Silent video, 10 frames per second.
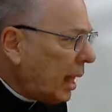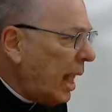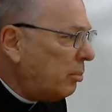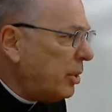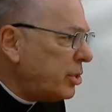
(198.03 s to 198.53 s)

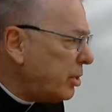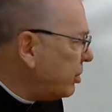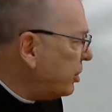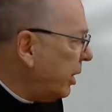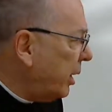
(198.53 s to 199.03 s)
And what's
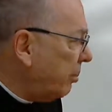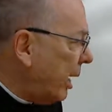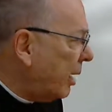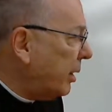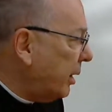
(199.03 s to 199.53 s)
interesting
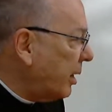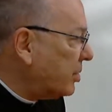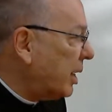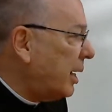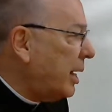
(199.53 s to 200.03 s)
about it
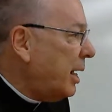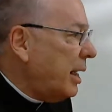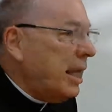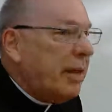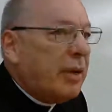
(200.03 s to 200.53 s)
is,
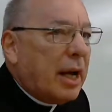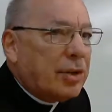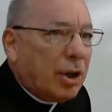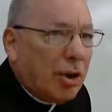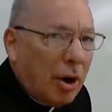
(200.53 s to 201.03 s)
even
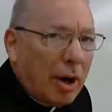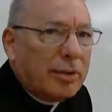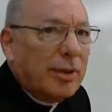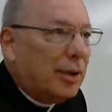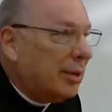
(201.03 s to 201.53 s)
as a
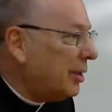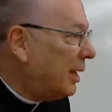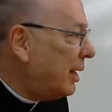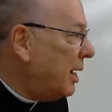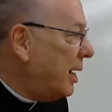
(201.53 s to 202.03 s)
cardinal,
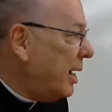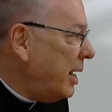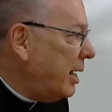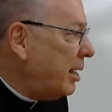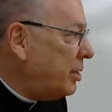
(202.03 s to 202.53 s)

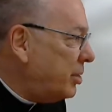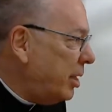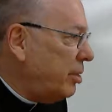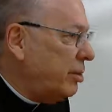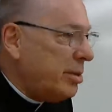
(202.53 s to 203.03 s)
he
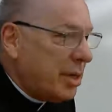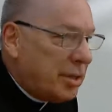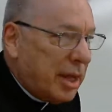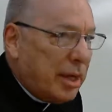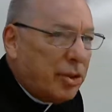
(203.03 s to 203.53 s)
continued to
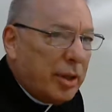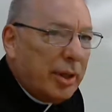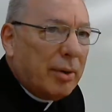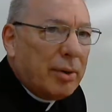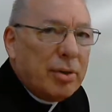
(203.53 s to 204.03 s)
teach in
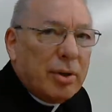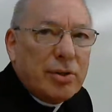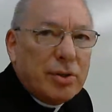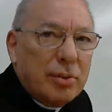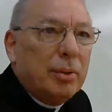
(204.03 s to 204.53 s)
the oratory
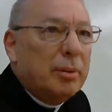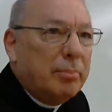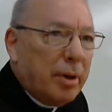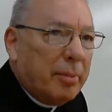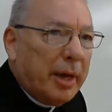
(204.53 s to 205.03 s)
school in
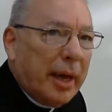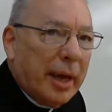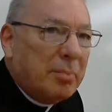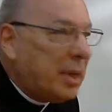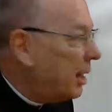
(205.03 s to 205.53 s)

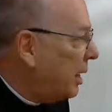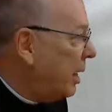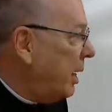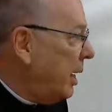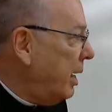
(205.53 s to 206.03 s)
Birmingham.
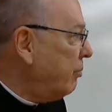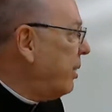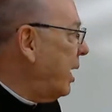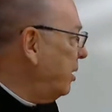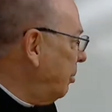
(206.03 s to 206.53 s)
He
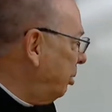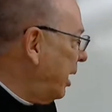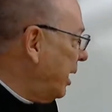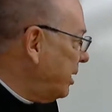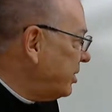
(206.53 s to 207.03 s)
ran the
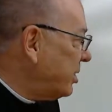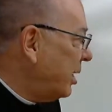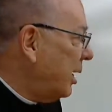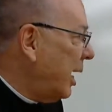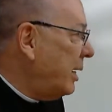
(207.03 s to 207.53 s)
plays,
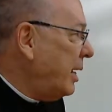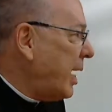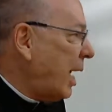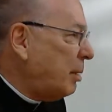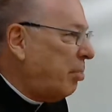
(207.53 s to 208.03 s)
and he
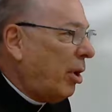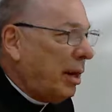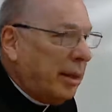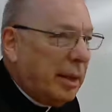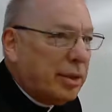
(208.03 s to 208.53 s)
had a
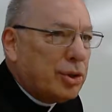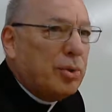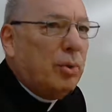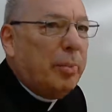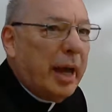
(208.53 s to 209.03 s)
part in the
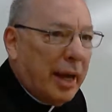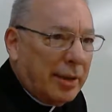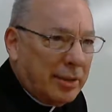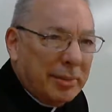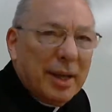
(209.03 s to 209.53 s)
school band